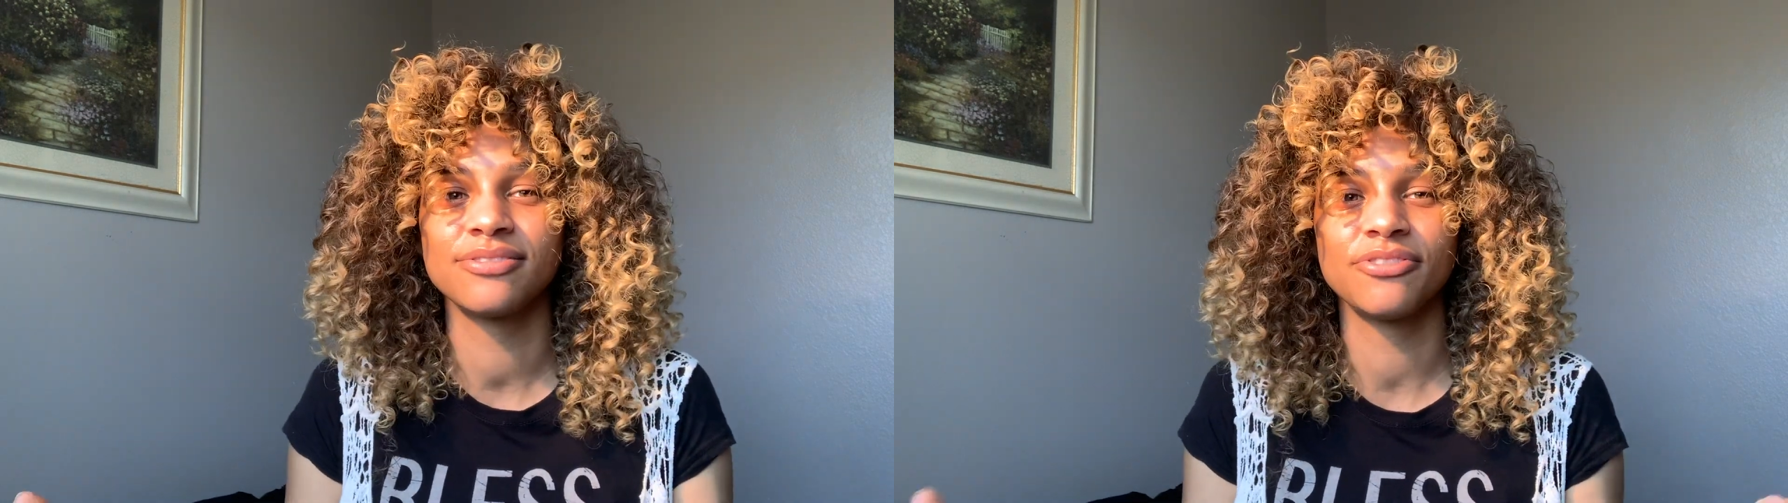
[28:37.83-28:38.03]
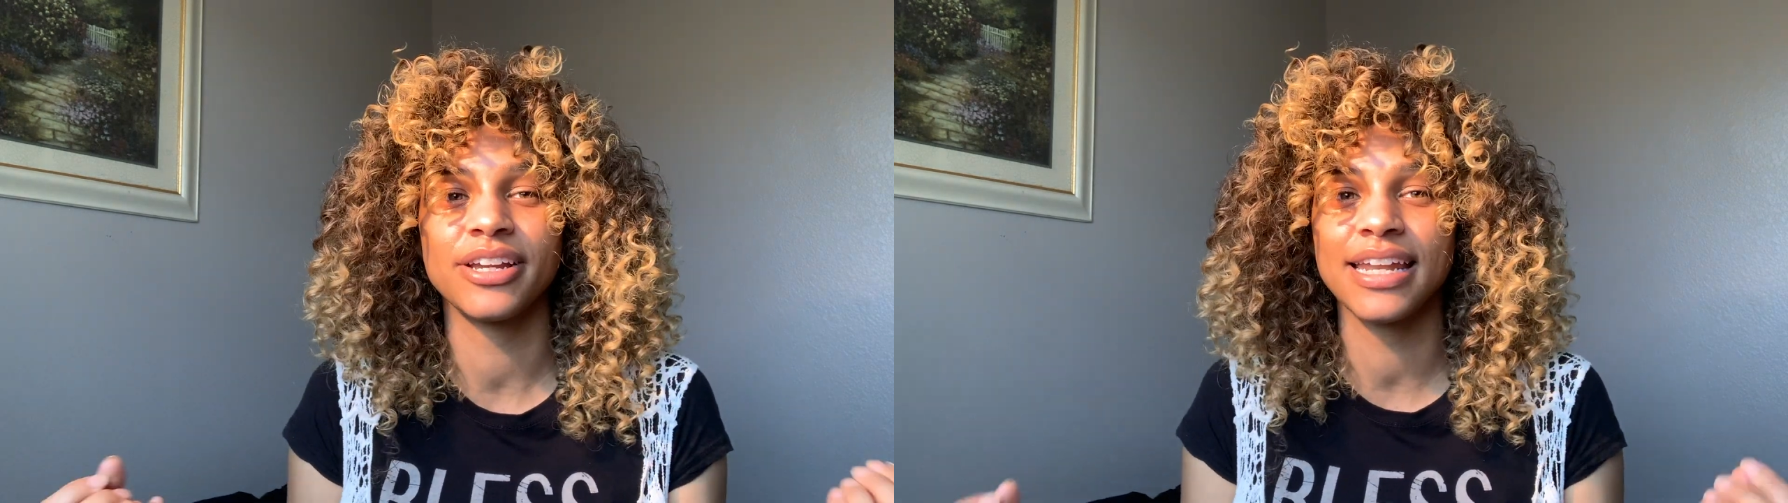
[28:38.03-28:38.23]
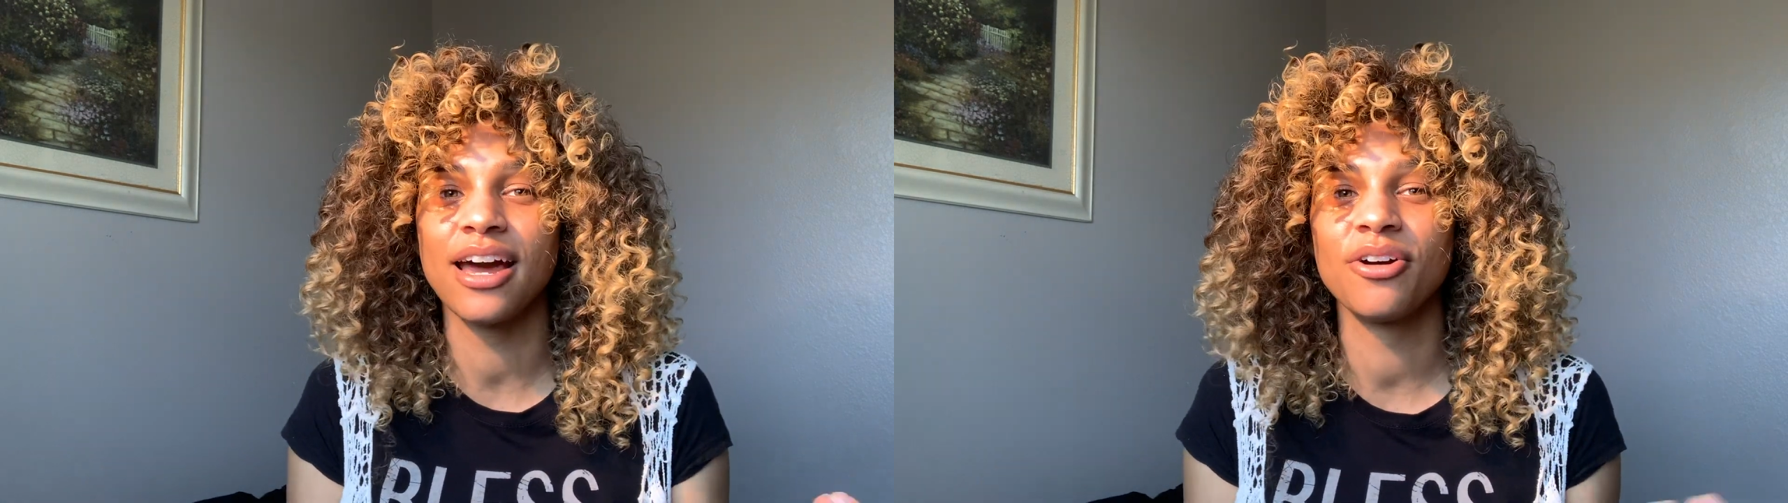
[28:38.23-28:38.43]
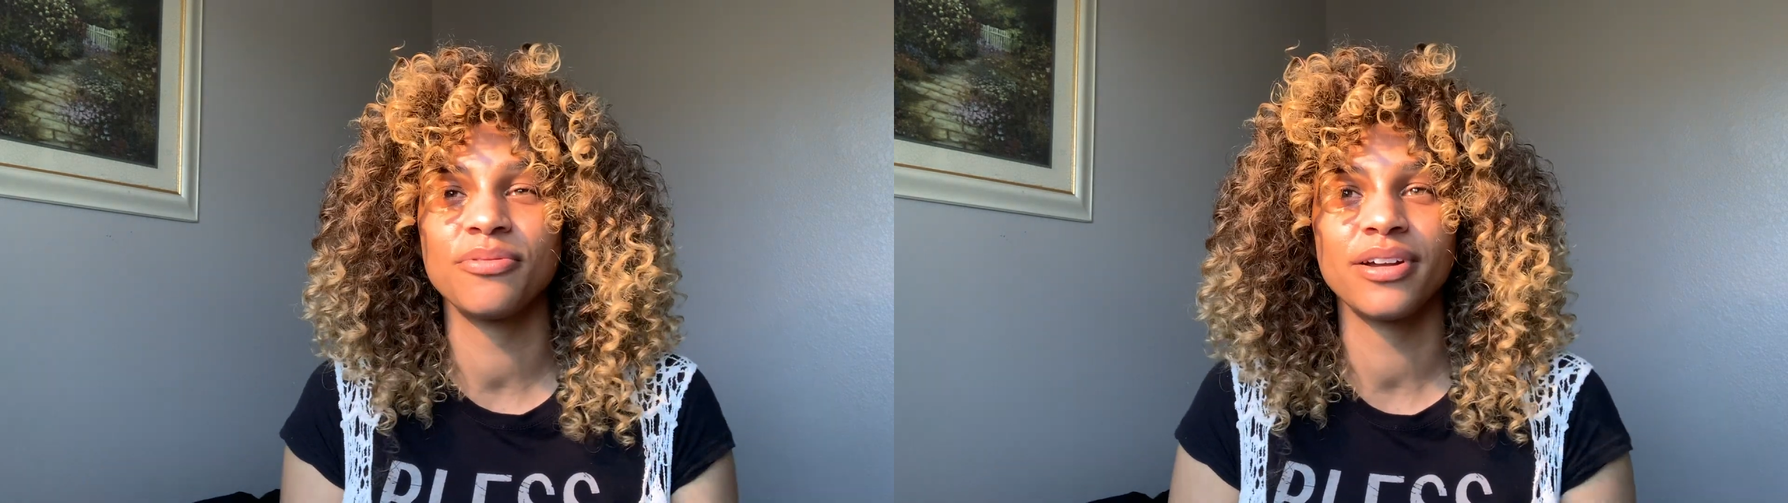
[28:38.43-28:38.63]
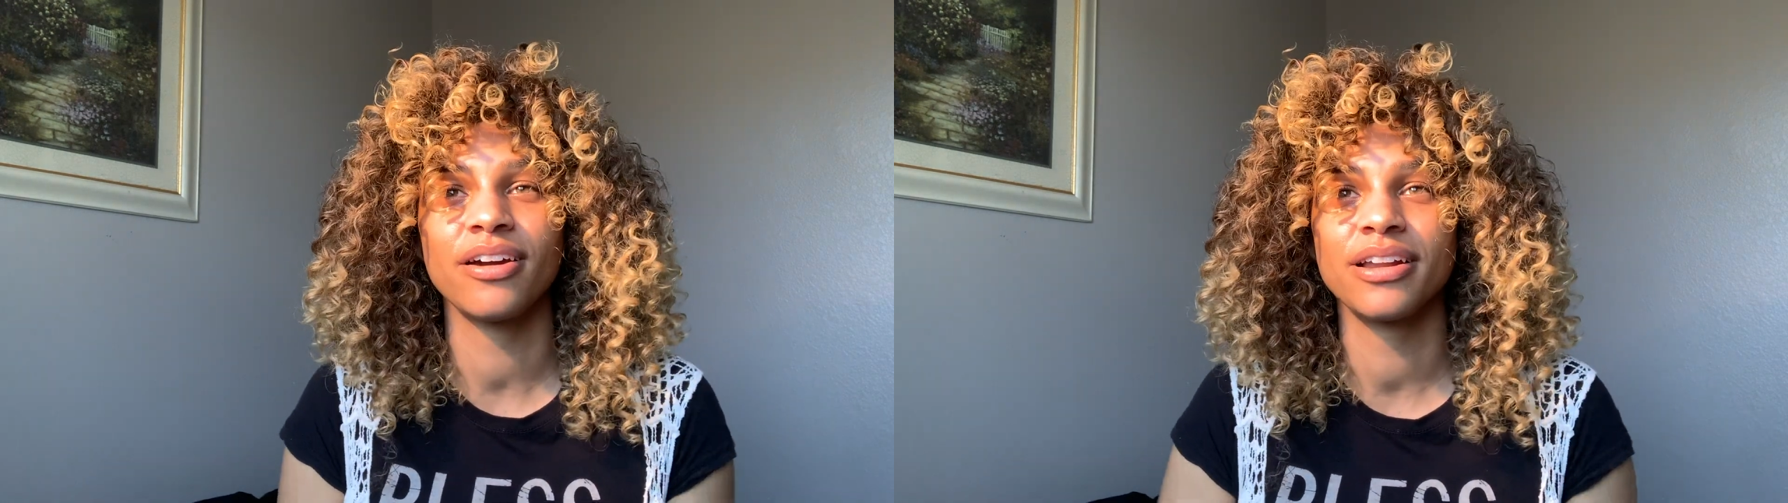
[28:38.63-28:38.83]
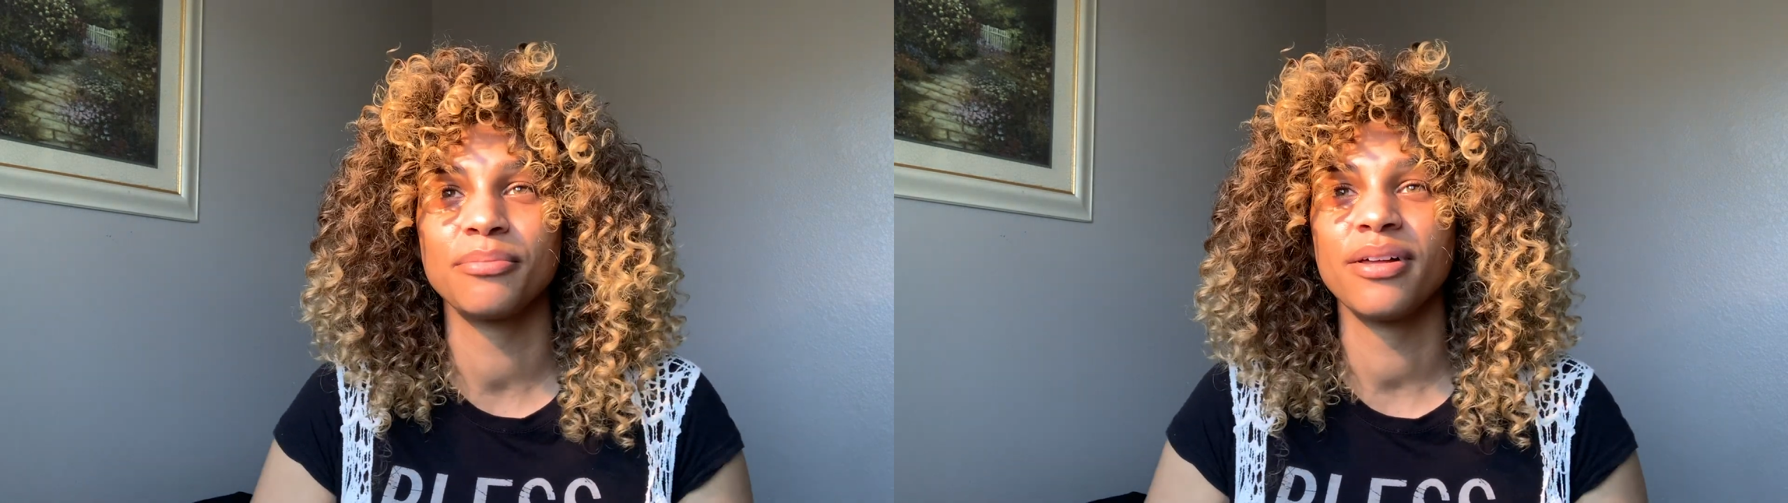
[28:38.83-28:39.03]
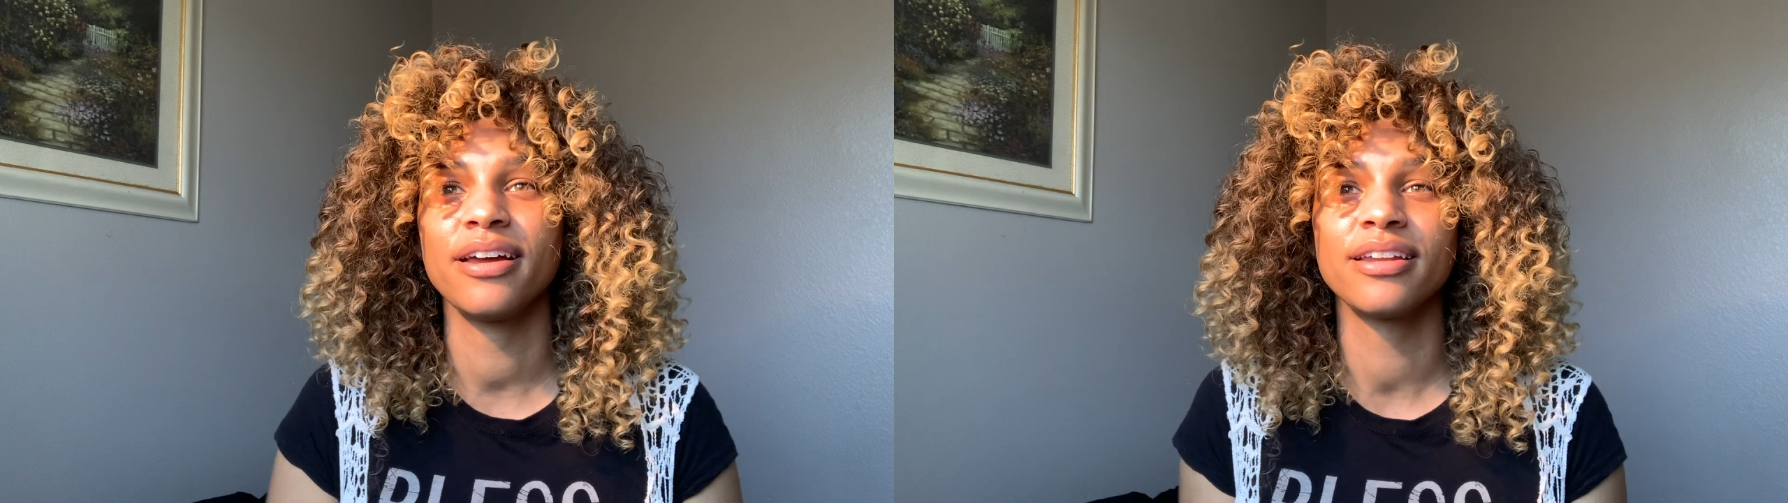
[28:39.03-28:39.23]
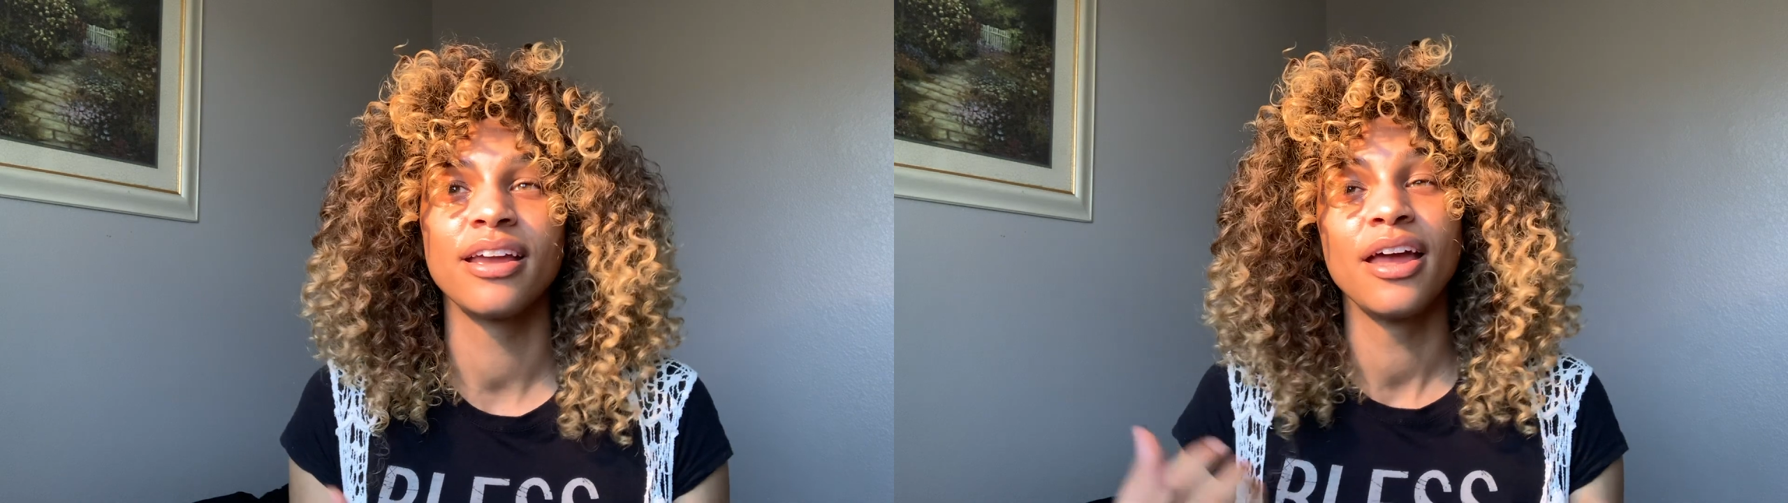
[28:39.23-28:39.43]
freaking out regarding
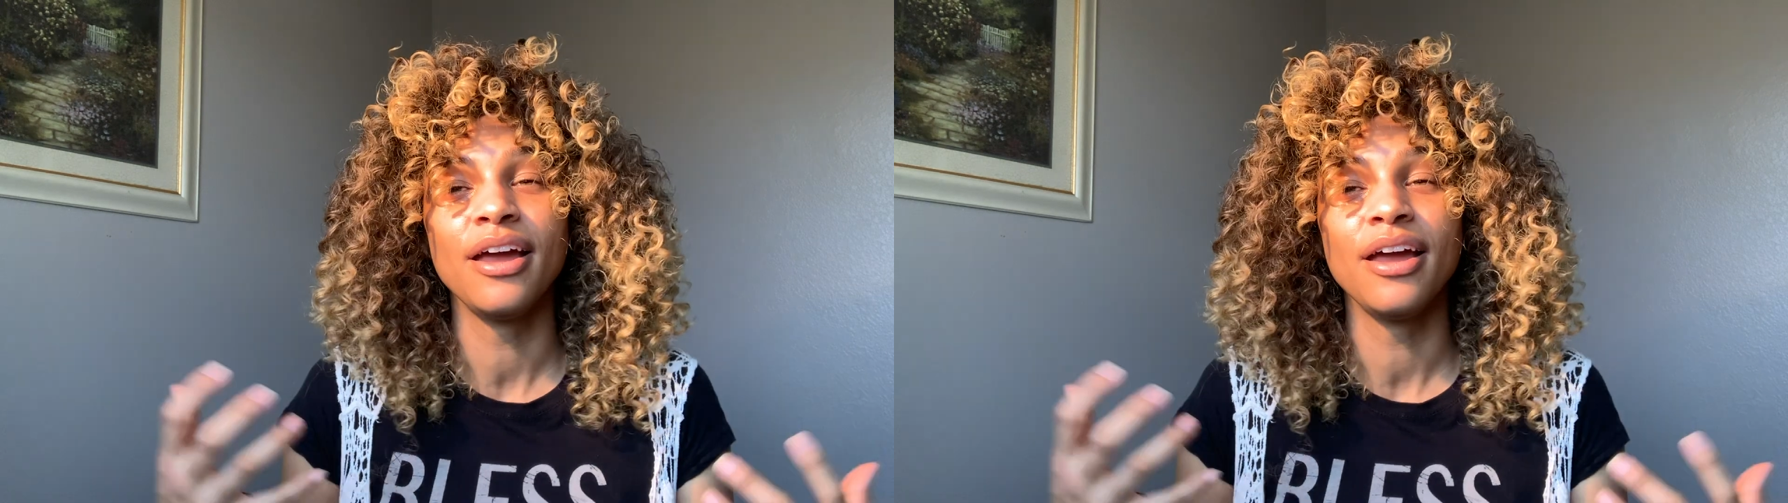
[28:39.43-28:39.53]
blood.